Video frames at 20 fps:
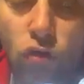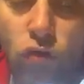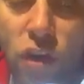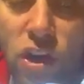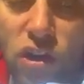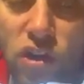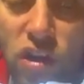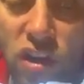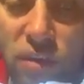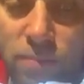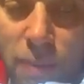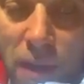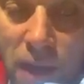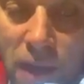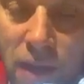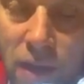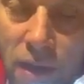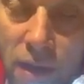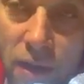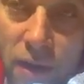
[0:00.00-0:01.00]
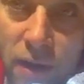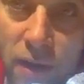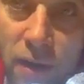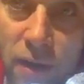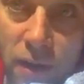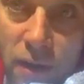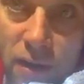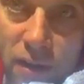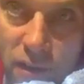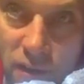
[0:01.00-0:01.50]
reaches me
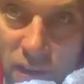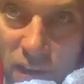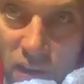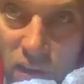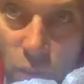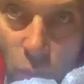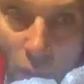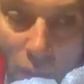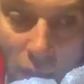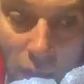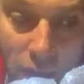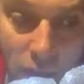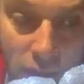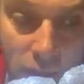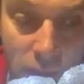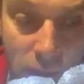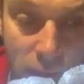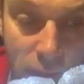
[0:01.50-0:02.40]
this way.